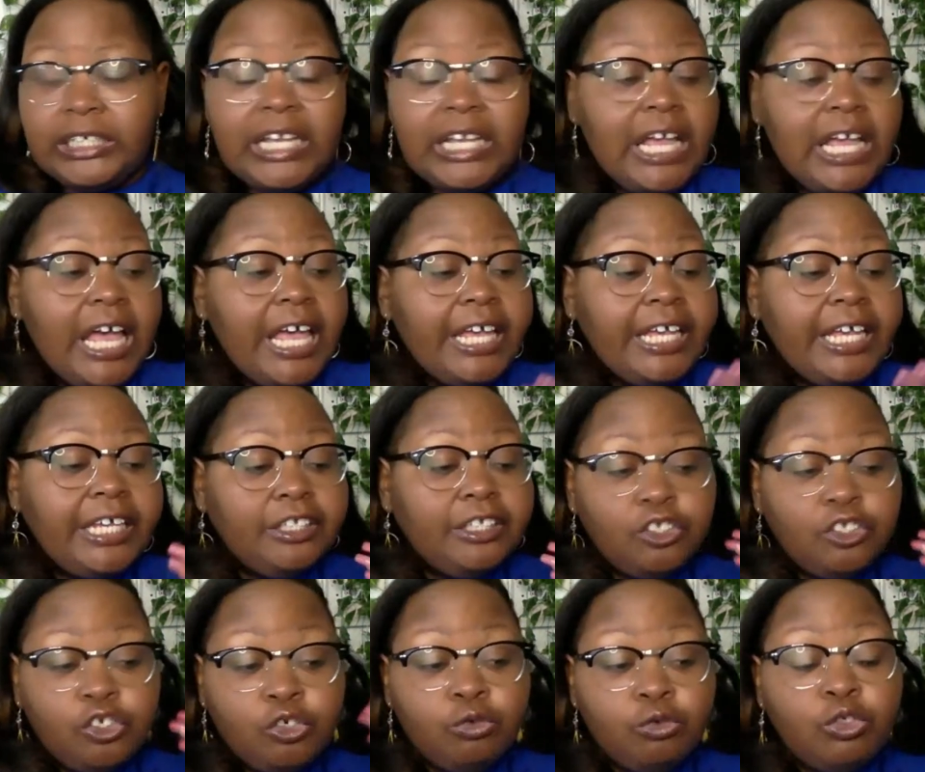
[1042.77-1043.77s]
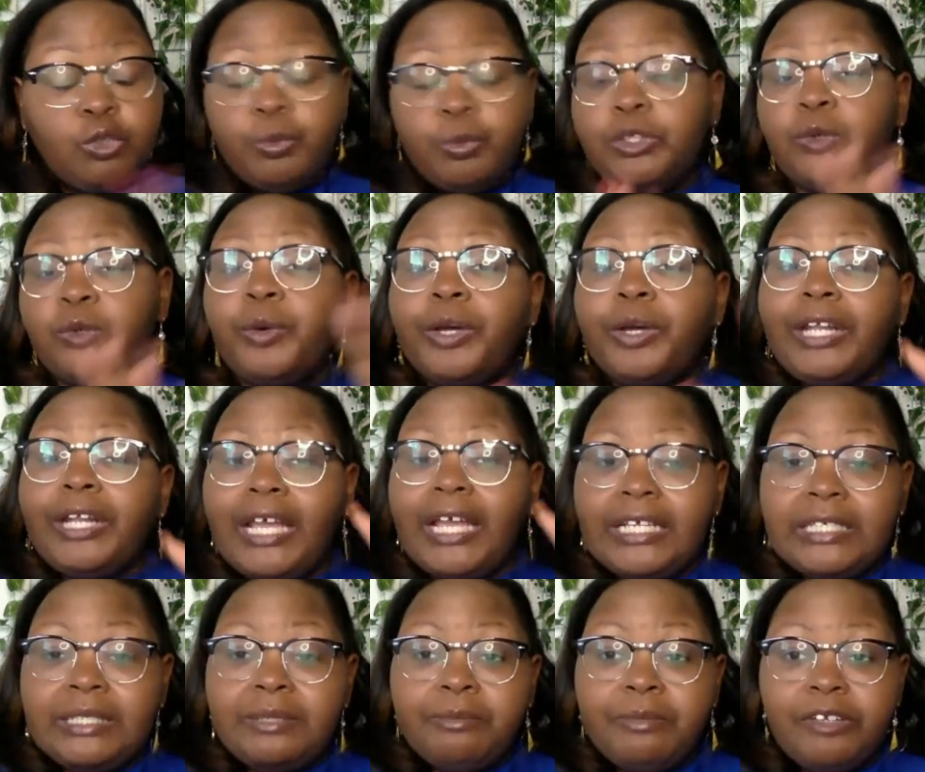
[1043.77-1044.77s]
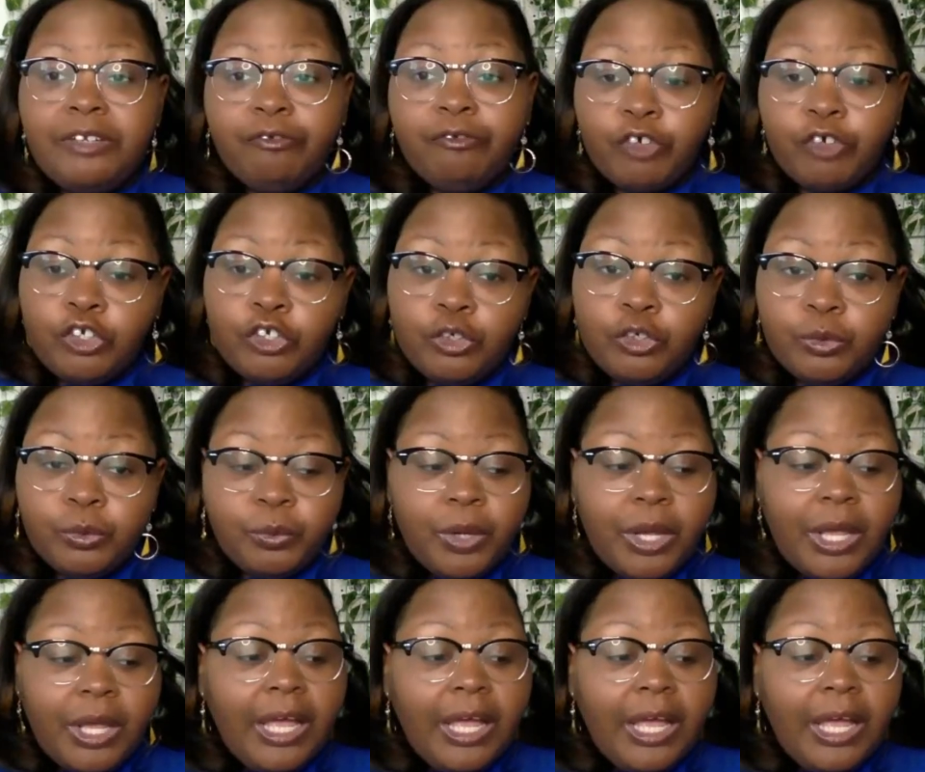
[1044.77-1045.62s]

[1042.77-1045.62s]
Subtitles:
And you do it the way that is meant for you,